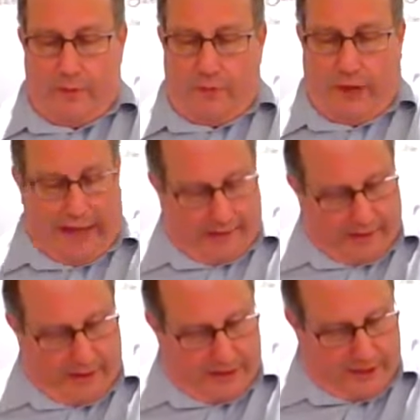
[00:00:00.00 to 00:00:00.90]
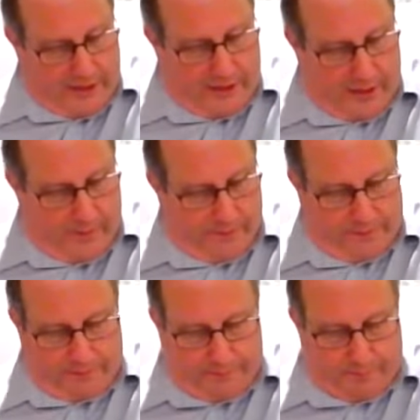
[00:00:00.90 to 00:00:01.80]
that, he said, um,
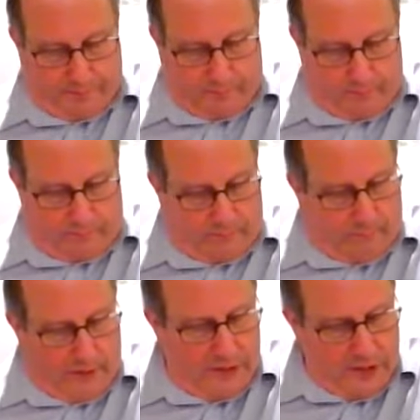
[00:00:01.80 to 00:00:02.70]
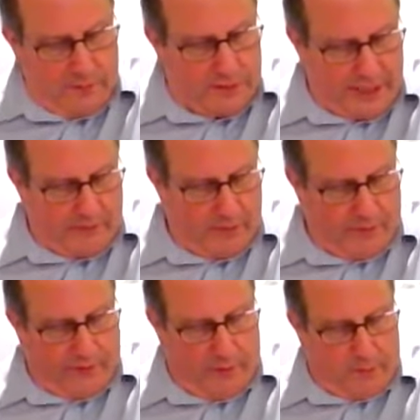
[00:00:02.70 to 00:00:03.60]
some say with
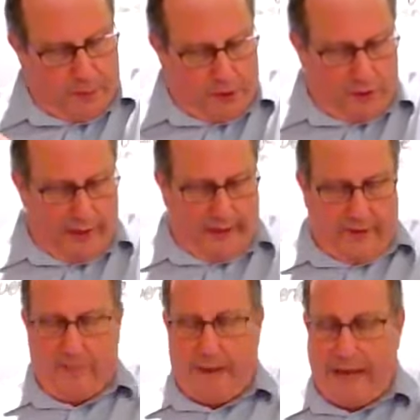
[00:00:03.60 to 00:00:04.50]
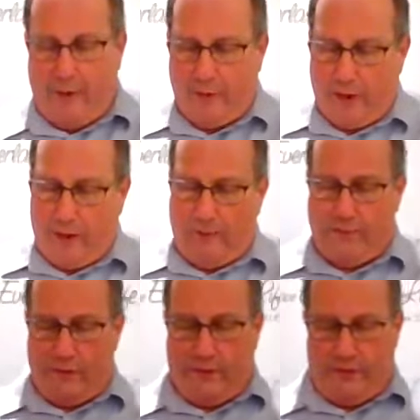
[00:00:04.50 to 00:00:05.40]
fear, pulling them out
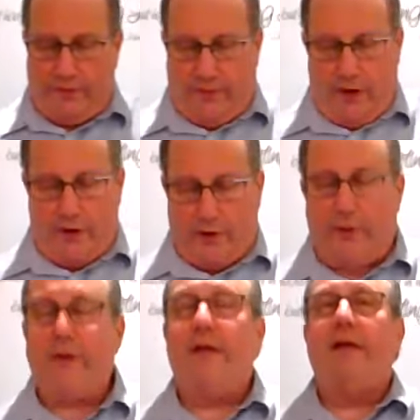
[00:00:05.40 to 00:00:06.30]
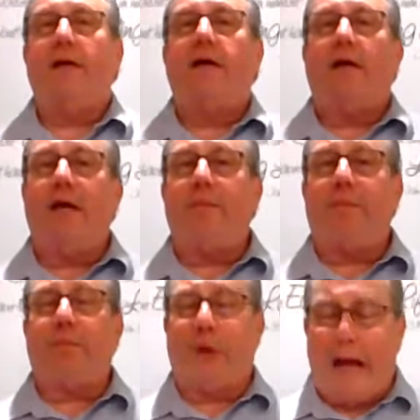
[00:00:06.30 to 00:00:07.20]
of the fire, he
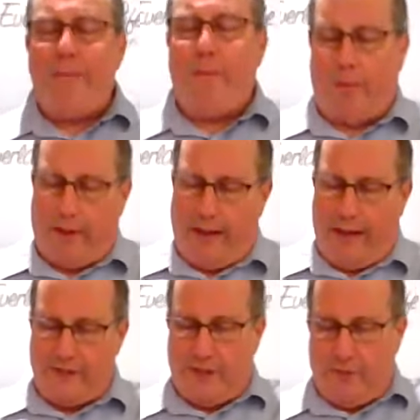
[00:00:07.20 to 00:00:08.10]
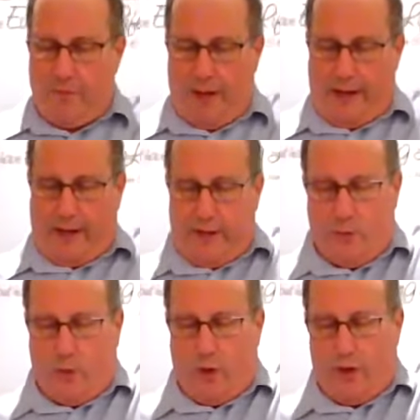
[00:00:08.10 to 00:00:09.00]
probably has in mind
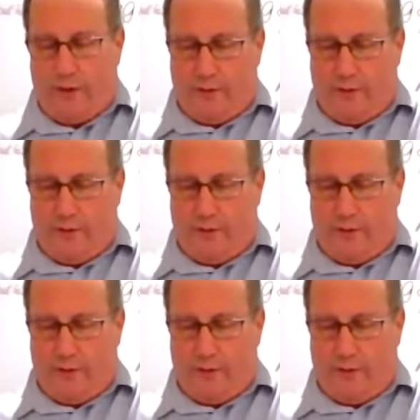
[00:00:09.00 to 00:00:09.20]
what